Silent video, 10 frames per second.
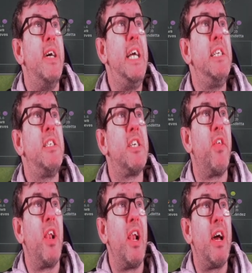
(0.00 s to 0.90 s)
Into
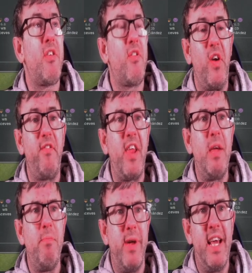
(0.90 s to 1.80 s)
the last
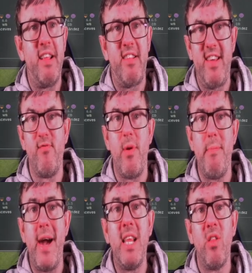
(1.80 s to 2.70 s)
15 minutes, it
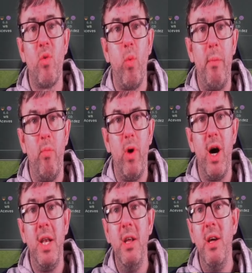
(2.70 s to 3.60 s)
remains
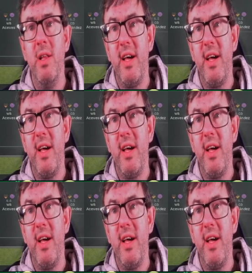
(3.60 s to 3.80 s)
1-1.